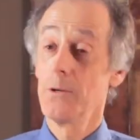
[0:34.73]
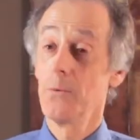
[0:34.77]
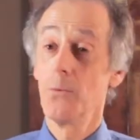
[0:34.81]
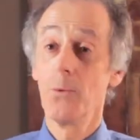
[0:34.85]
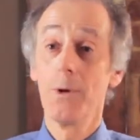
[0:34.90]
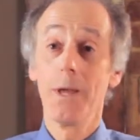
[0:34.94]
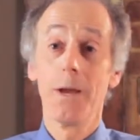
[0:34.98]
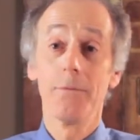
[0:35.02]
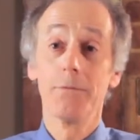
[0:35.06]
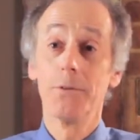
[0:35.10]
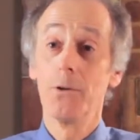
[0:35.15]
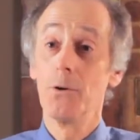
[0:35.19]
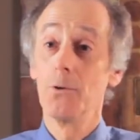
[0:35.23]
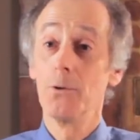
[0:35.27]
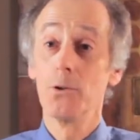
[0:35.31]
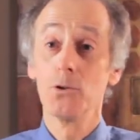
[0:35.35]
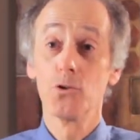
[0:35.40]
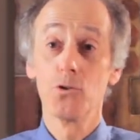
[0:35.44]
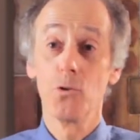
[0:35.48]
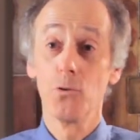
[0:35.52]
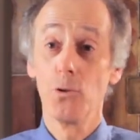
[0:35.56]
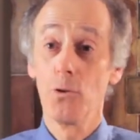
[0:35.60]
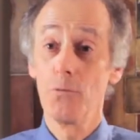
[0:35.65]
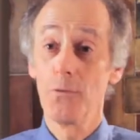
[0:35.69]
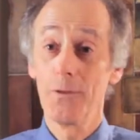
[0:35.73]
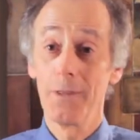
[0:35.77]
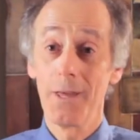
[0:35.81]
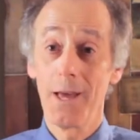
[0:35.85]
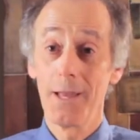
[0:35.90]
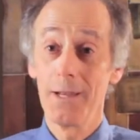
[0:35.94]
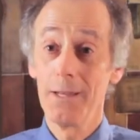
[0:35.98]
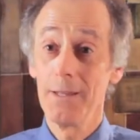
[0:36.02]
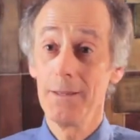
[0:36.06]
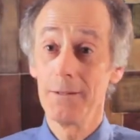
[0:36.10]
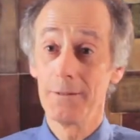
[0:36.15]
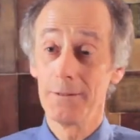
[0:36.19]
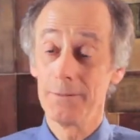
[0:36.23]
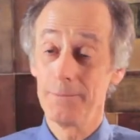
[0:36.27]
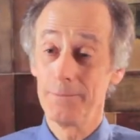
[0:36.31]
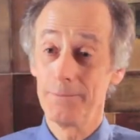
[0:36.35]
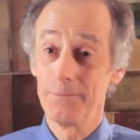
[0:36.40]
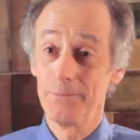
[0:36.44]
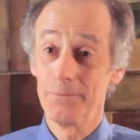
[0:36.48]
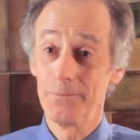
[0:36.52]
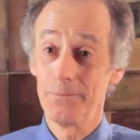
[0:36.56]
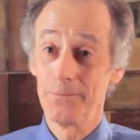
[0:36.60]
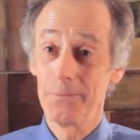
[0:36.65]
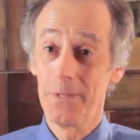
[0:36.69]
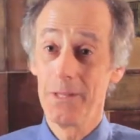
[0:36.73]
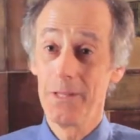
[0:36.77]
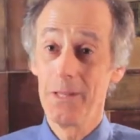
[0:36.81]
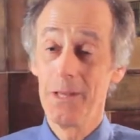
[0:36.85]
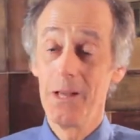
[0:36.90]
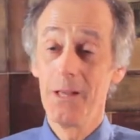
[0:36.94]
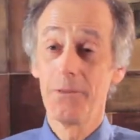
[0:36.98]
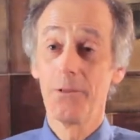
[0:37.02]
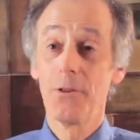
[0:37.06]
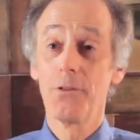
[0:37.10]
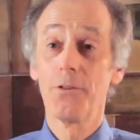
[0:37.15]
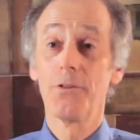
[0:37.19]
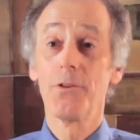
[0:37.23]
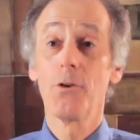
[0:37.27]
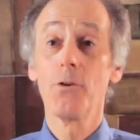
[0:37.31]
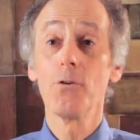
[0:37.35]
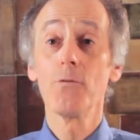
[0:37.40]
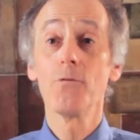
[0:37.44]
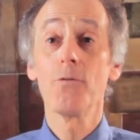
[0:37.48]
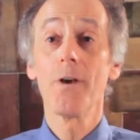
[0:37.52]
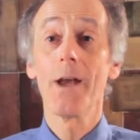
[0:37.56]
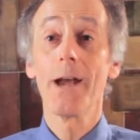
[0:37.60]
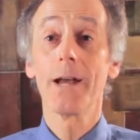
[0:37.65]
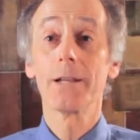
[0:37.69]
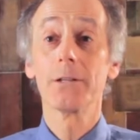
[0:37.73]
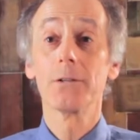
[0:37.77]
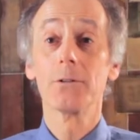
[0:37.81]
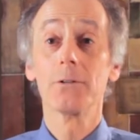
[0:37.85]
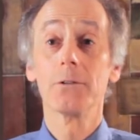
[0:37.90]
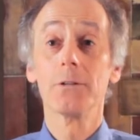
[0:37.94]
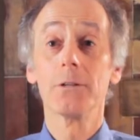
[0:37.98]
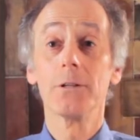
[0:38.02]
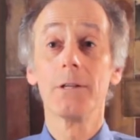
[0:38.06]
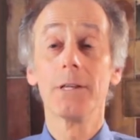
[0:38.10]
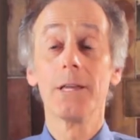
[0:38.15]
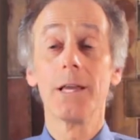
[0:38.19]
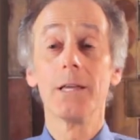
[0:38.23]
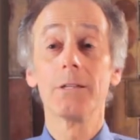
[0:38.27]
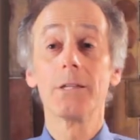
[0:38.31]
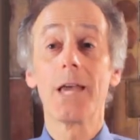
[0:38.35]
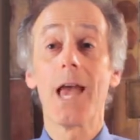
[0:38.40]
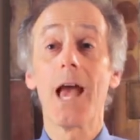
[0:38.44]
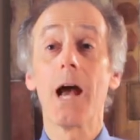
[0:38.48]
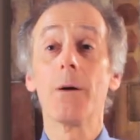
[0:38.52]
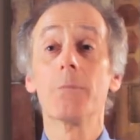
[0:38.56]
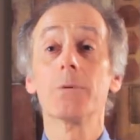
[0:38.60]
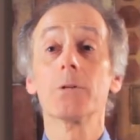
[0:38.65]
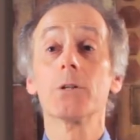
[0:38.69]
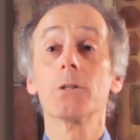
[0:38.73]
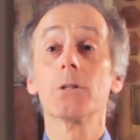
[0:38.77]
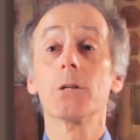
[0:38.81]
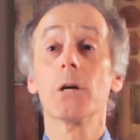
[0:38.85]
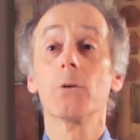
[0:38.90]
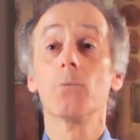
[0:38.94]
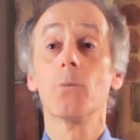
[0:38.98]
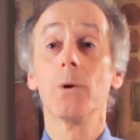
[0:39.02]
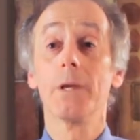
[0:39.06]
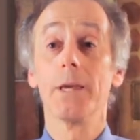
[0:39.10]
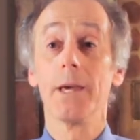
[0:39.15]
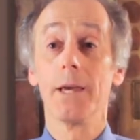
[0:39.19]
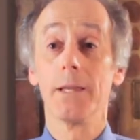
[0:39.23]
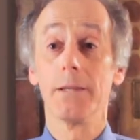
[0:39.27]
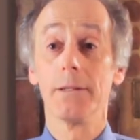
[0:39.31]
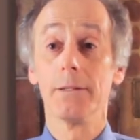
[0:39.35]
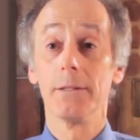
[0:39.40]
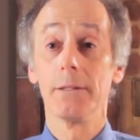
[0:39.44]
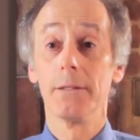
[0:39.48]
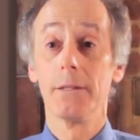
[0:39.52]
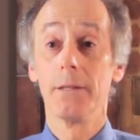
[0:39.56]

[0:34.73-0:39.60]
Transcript: We have no control over that either. The third factor is how much sun we get.